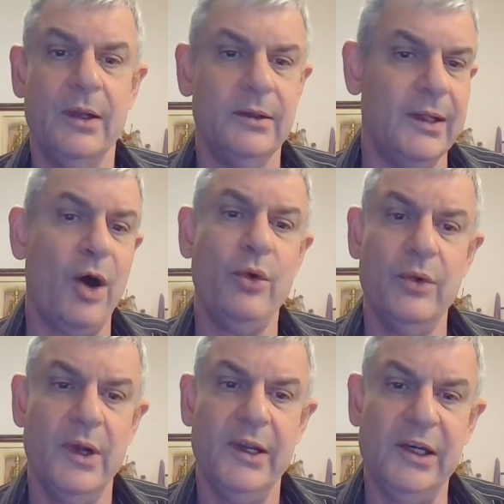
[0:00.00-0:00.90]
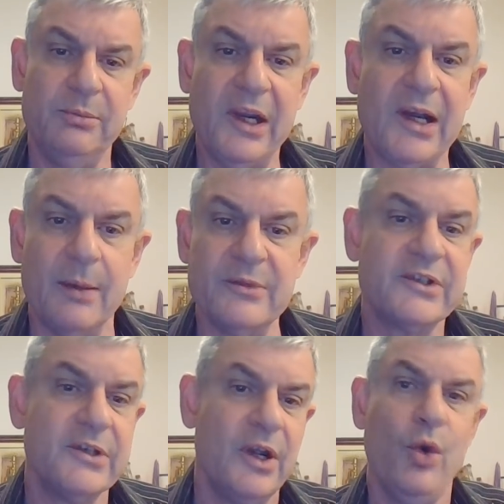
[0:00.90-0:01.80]
now it
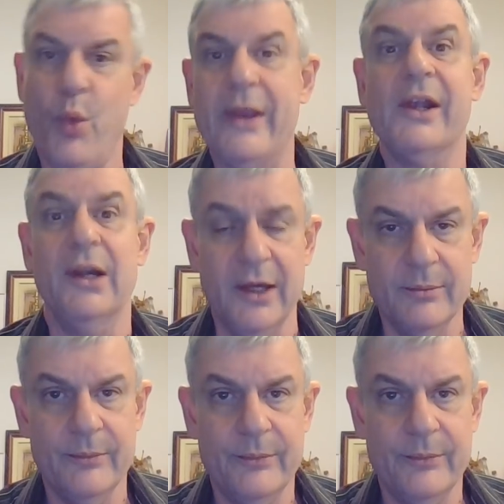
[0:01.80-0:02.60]
becomes weekly.